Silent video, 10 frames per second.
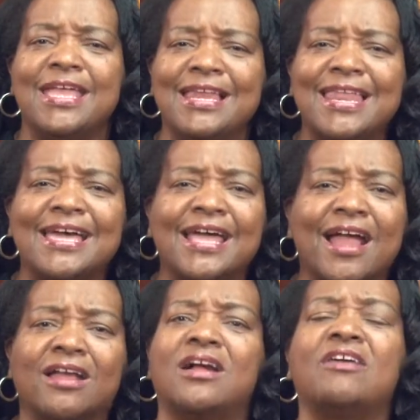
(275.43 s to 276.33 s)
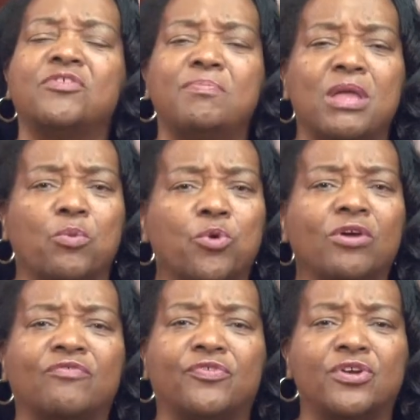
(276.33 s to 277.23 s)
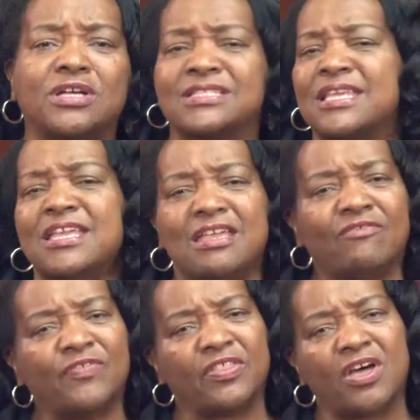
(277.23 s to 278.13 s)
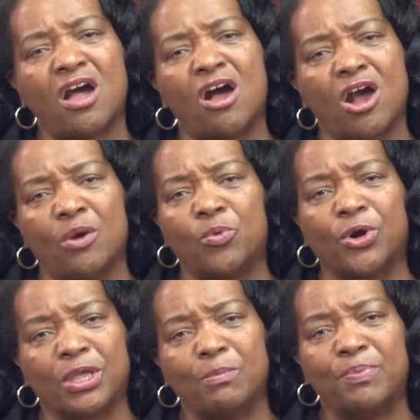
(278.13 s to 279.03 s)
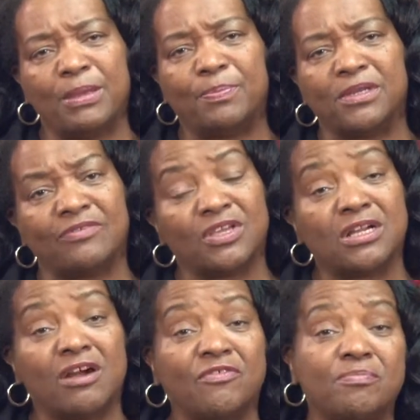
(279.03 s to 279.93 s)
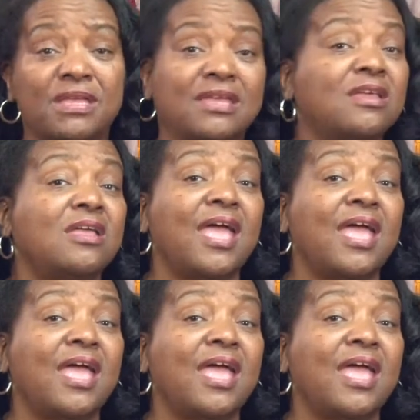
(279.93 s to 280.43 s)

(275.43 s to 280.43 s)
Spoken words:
and let our government work for us and for the hardworking people of the government